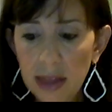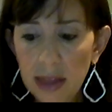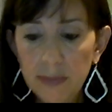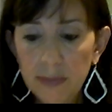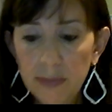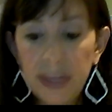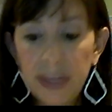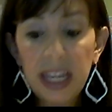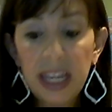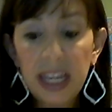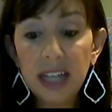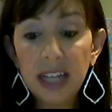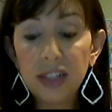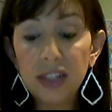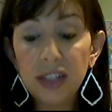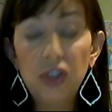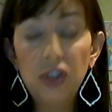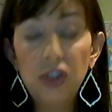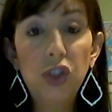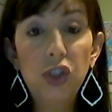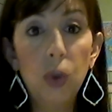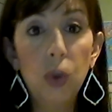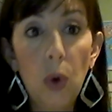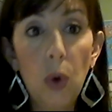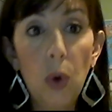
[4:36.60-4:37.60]
Because
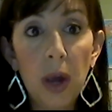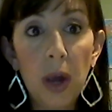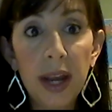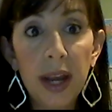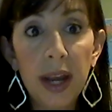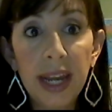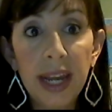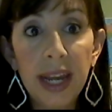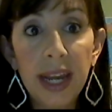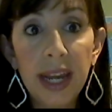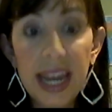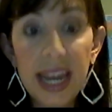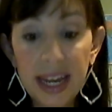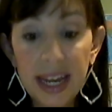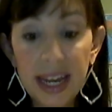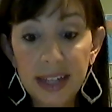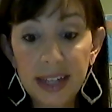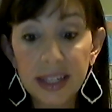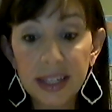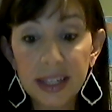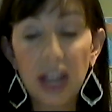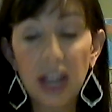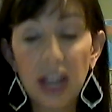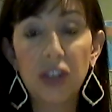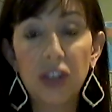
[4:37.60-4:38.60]
joy
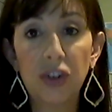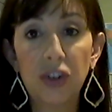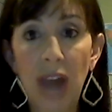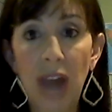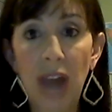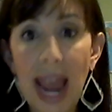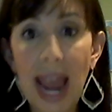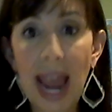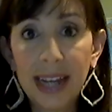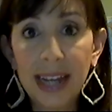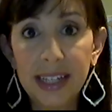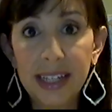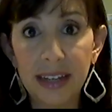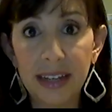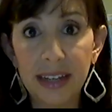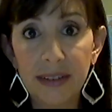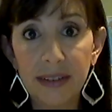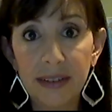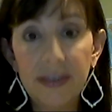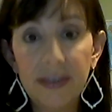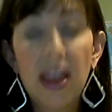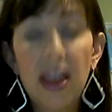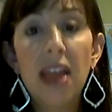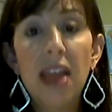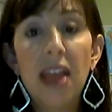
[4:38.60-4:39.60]
is attractive.
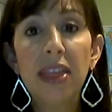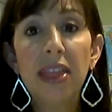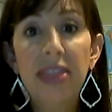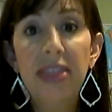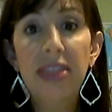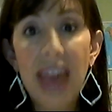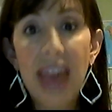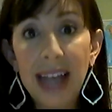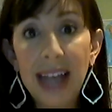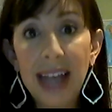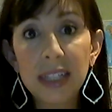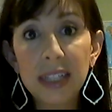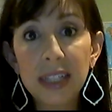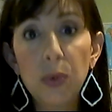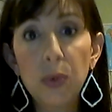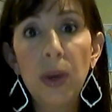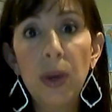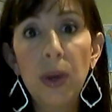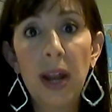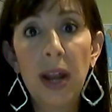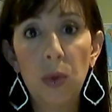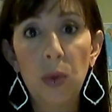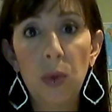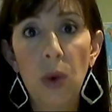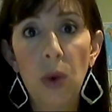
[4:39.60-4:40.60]
That's what
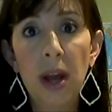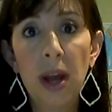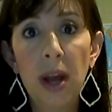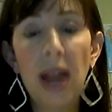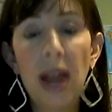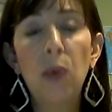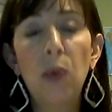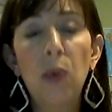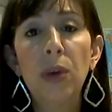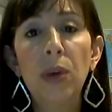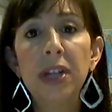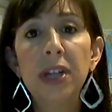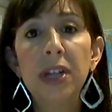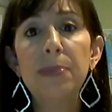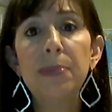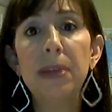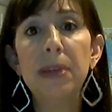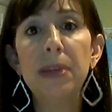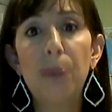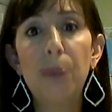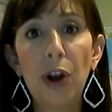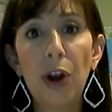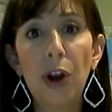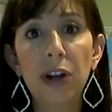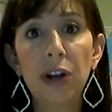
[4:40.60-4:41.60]
I want. I wanted to be a
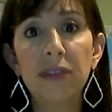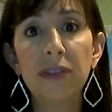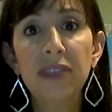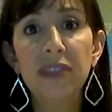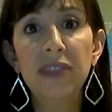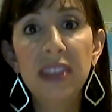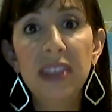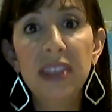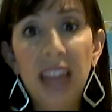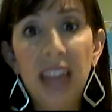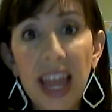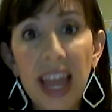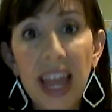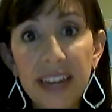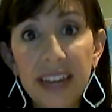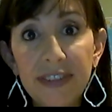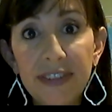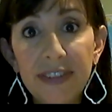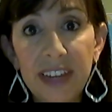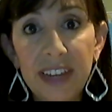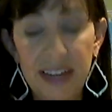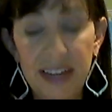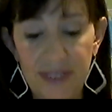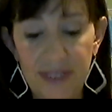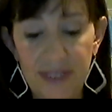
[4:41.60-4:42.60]
part of life
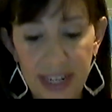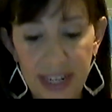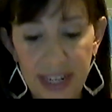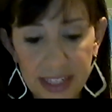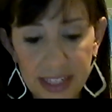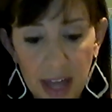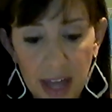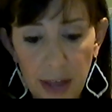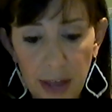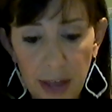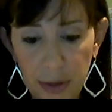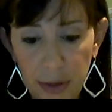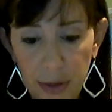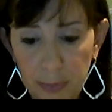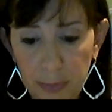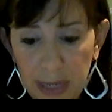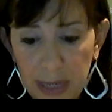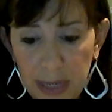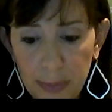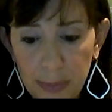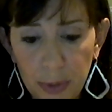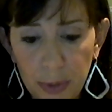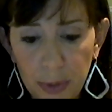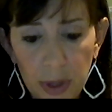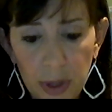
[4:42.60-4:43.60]
giving to other
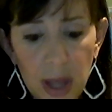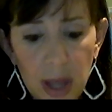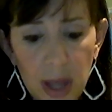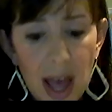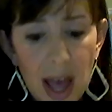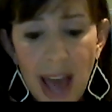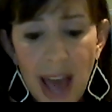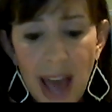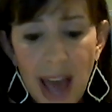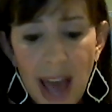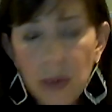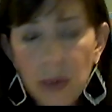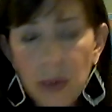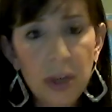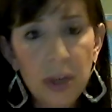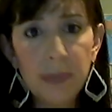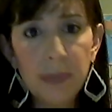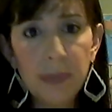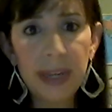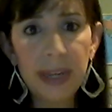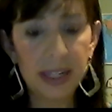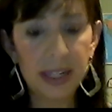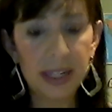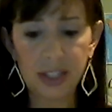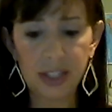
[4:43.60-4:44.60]
people. I didn't want to
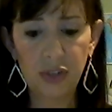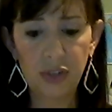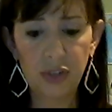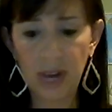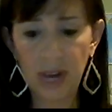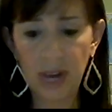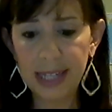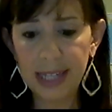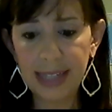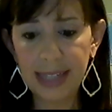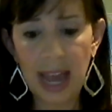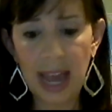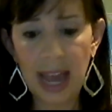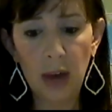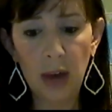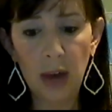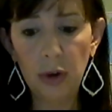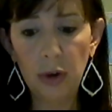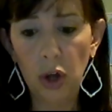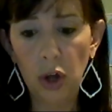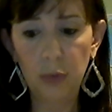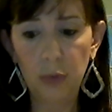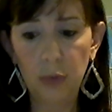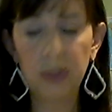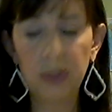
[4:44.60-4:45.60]
be a stressed out
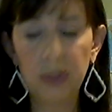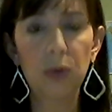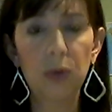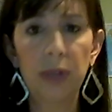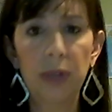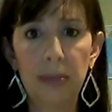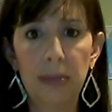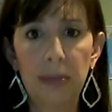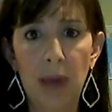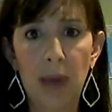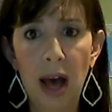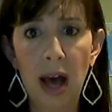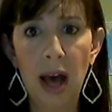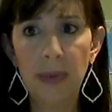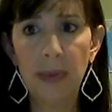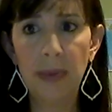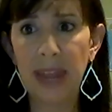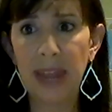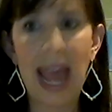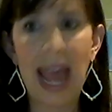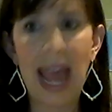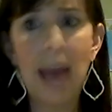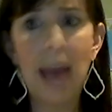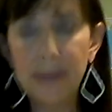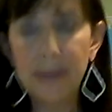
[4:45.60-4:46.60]
homeschooling mom that
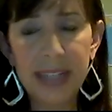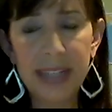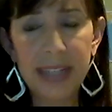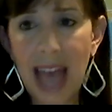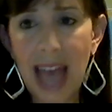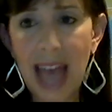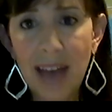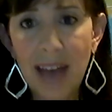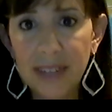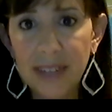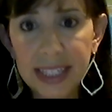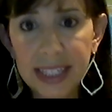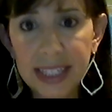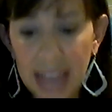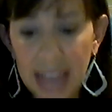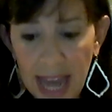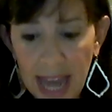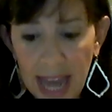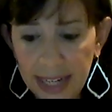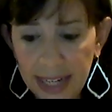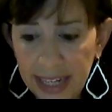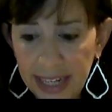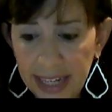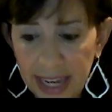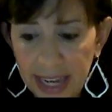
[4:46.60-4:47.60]
happened to have a
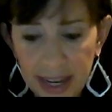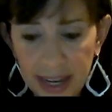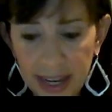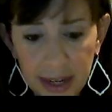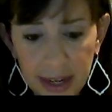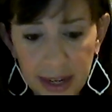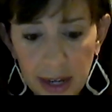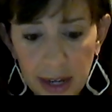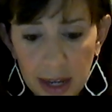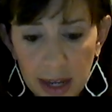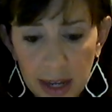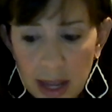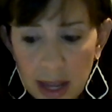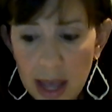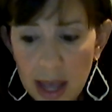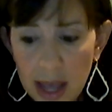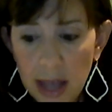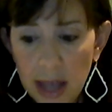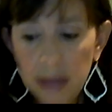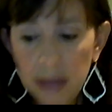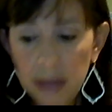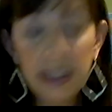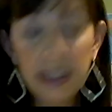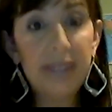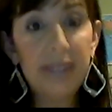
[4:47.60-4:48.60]
side gig,
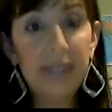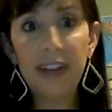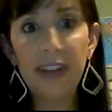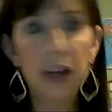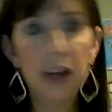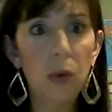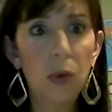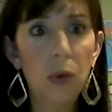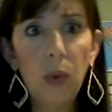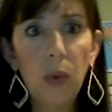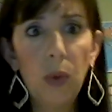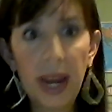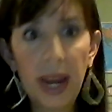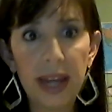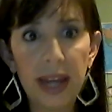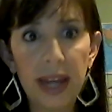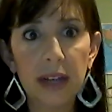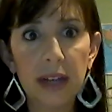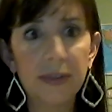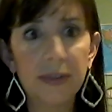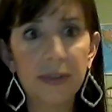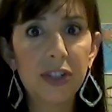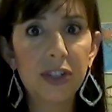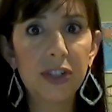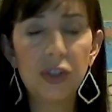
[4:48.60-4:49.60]
leaving a wake
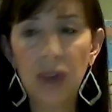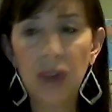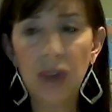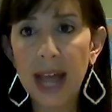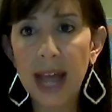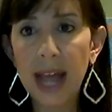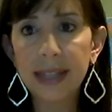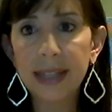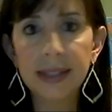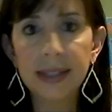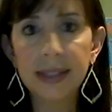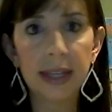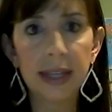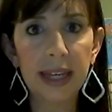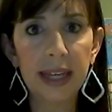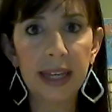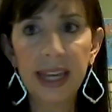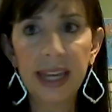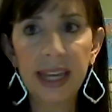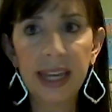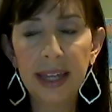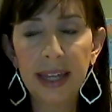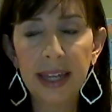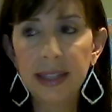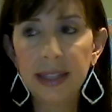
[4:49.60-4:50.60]
of stress and
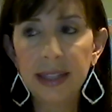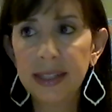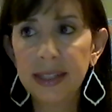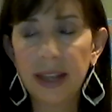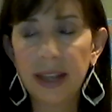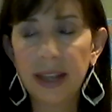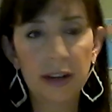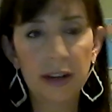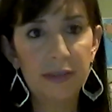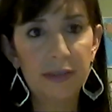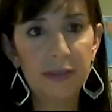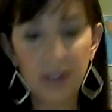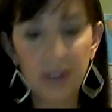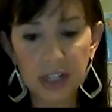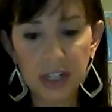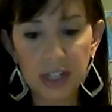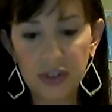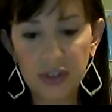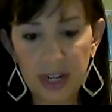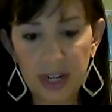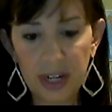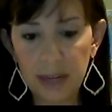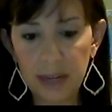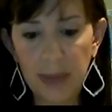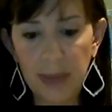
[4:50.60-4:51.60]
kids that are
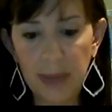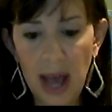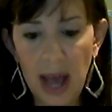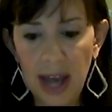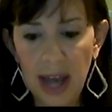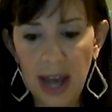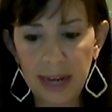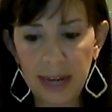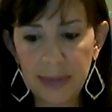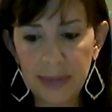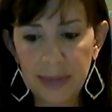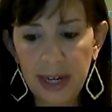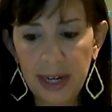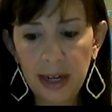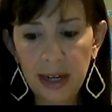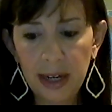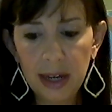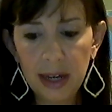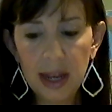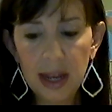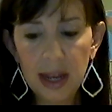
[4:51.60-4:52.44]
frustrated behind me.